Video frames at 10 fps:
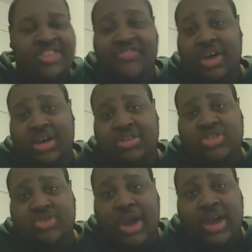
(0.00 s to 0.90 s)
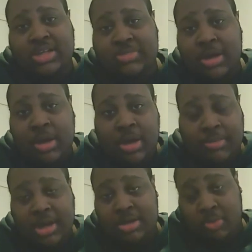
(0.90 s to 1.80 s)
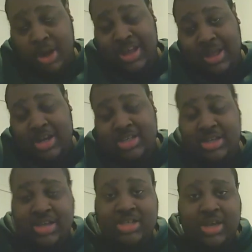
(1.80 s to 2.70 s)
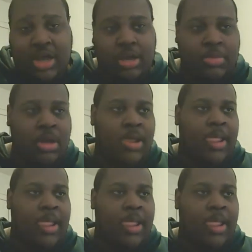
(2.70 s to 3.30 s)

It's fucking trash, man. I mean, well, at least in this game.